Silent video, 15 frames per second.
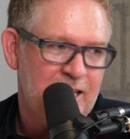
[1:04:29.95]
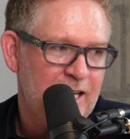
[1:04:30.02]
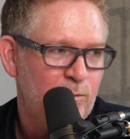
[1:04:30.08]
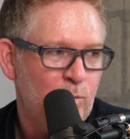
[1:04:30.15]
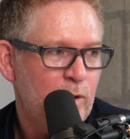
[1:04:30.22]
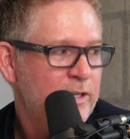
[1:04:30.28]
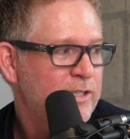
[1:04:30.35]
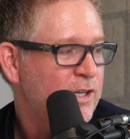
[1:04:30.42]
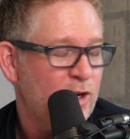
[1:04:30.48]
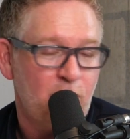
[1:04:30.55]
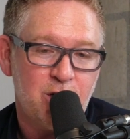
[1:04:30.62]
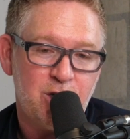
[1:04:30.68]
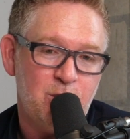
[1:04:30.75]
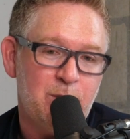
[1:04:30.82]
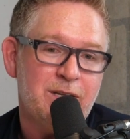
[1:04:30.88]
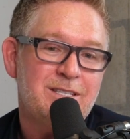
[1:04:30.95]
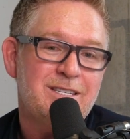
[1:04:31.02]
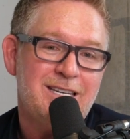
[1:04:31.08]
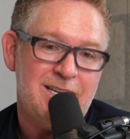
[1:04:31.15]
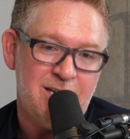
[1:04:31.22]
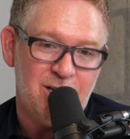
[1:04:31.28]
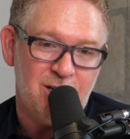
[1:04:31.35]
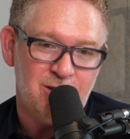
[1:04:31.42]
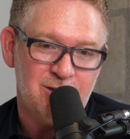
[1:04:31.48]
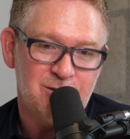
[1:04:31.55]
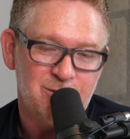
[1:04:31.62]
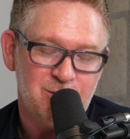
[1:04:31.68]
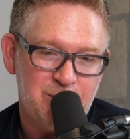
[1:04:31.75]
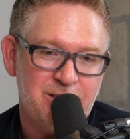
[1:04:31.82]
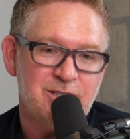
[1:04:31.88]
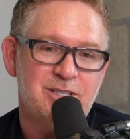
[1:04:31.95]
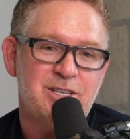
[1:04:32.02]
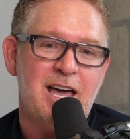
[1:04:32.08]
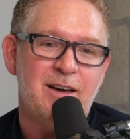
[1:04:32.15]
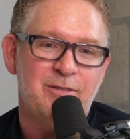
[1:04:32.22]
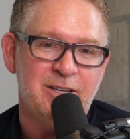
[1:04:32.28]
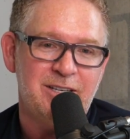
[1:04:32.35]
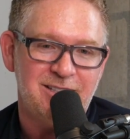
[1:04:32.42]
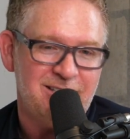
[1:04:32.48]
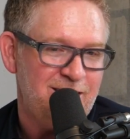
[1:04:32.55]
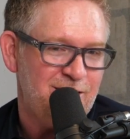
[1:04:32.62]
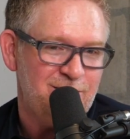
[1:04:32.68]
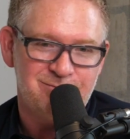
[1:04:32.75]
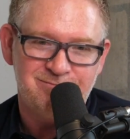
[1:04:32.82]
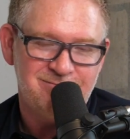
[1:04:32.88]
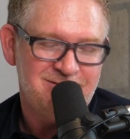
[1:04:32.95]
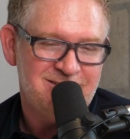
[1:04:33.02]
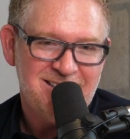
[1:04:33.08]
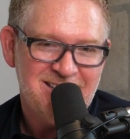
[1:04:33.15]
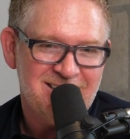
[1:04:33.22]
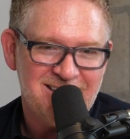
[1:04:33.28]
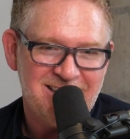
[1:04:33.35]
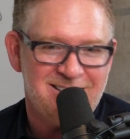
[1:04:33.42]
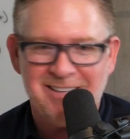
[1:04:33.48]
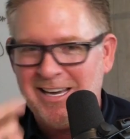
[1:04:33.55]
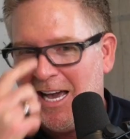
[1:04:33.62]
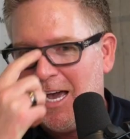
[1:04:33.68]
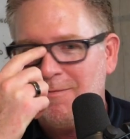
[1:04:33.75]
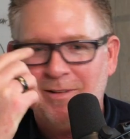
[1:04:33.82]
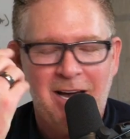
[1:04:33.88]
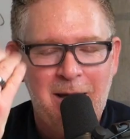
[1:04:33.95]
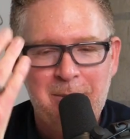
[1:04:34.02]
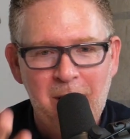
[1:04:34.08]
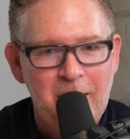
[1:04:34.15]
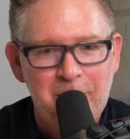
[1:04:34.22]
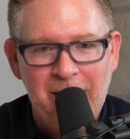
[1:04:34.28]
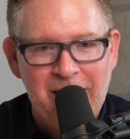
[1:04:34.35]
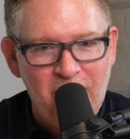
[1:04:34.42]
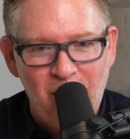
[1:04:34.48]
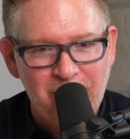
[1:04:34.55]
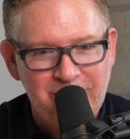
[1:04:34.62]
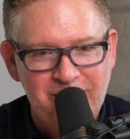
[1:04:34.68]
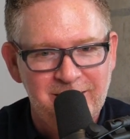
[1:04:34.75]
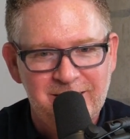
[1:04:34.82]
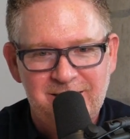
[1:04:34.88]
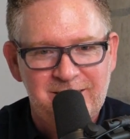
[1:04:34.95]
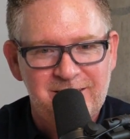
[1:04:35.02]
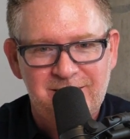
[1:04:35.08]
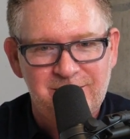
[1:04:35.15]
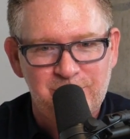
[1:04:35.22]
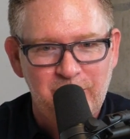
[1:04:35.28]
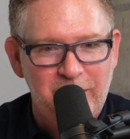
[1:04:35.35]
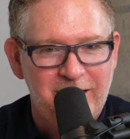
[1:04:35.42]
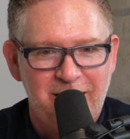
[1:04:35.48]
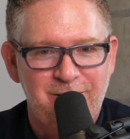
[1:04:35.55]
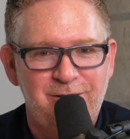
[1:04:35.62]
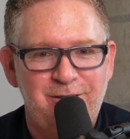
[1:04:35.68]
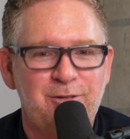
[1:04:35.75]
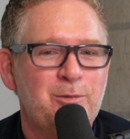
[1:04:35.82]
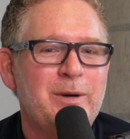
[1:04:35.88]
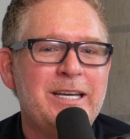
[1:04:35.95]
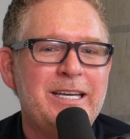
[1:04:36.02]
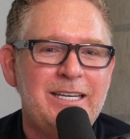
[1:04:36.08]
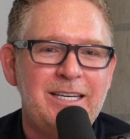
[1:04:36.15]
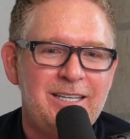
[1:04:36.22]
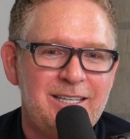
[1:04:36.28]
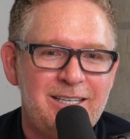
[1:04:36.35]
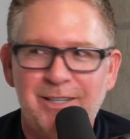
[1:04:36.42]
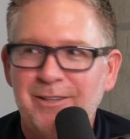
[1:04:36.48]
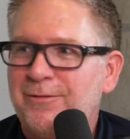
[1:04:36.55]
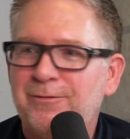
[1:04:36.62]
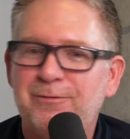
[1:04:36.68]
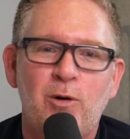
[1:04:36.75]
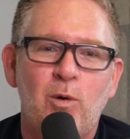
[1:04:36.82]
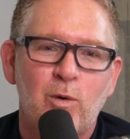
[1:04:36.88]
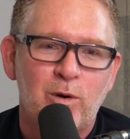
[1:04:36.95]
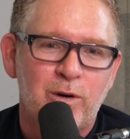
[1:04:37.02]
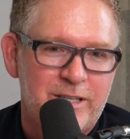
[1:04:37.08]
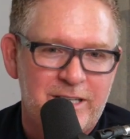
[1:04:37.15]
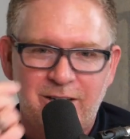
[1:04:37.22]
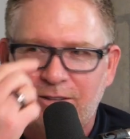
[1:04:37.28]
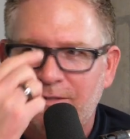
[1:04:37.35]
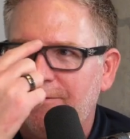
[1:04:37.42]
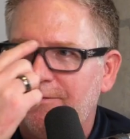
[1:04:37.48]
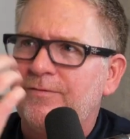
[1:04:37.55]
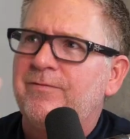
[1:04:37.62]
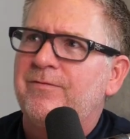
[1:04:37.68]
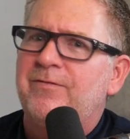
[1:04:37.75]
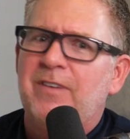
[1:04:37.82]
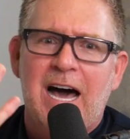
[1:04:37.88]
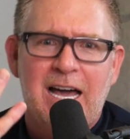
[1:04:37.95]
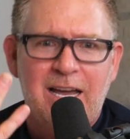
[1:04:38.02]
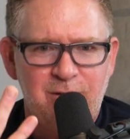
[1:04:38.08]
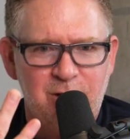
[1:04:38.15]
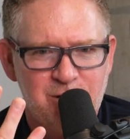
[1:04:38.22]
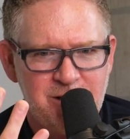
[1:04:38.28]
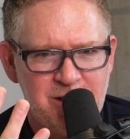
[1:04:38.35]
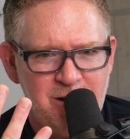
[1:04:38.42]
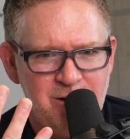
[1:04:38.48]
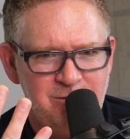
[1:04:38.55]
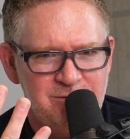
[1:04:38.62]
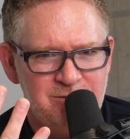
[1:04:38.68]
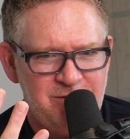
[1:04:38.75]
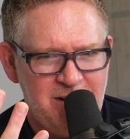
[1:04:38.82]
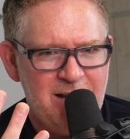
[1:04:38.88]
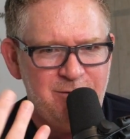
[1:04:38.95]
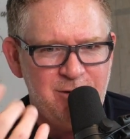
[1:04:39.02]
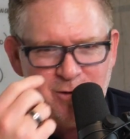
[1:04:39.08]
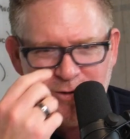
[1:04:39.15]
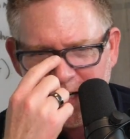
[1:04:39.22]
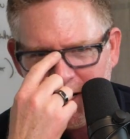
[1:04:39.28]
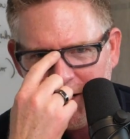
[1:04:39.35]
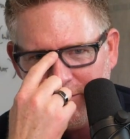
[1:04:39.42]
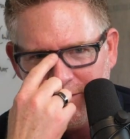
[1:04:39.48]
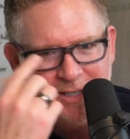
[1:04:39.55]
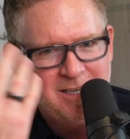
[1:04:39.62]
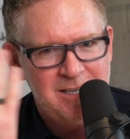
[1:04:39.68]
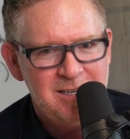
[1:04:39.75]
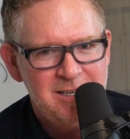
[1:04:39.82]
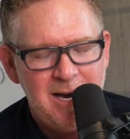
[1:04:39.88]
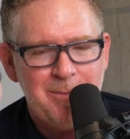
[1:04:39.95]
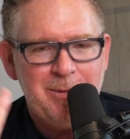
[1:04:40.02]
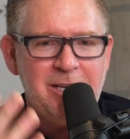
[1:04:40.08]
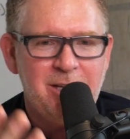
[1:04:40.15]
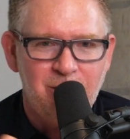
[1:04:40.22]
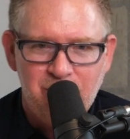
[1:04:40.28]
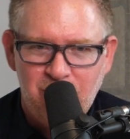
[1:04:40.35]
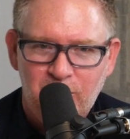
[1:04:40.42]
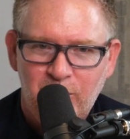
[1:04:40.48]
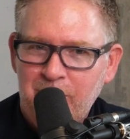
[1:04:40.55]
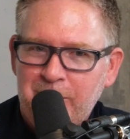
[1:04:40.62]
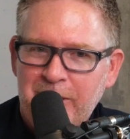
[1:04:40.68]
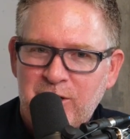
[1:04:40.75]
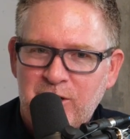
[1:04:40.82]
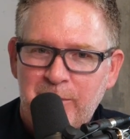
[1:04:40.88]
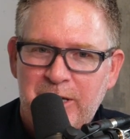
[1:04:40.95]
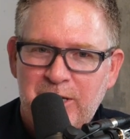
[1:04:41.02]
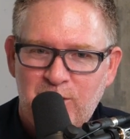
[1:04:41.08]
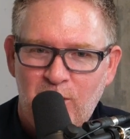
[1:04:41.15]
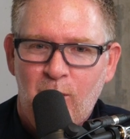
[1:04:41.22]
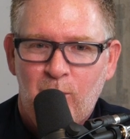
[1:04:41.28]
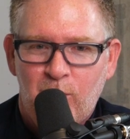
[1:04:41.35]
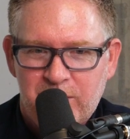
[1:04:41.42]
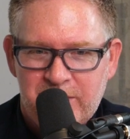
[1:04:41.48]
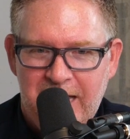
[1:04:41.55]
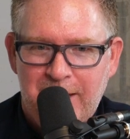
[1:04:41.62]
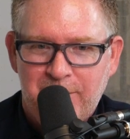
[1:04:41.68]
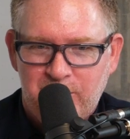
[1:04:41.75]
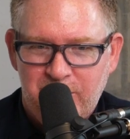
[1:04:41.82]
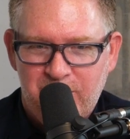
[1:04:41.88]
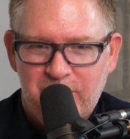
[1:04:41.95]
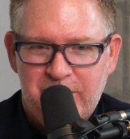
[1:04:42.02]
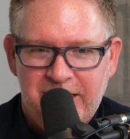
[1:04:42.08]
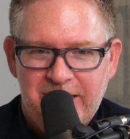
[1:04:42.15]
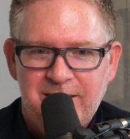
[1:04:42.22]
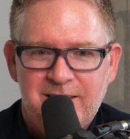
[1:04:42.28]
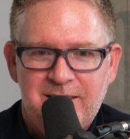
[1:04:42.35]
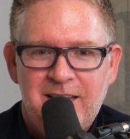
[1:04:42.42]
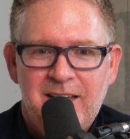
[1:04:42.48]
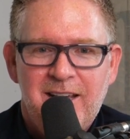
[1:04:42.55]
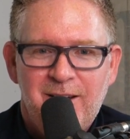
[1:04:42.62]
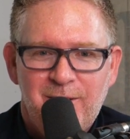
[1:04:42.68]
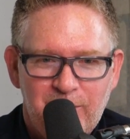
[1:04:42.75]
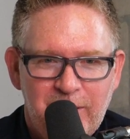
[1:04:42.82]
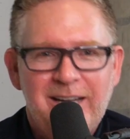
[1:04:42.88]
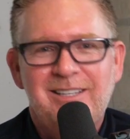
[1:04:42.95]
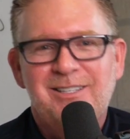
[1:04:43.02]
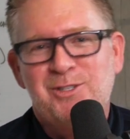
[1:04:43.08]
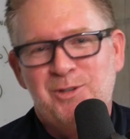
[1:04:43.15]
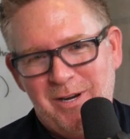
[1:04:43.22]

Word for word: Yeah, one could argue it's here. We just haven't, you know, like I, I bought my Oculus what like three, four year, five years ago, five years ago. I mean, you know, you can only play so many Star Wars games with your kids, right?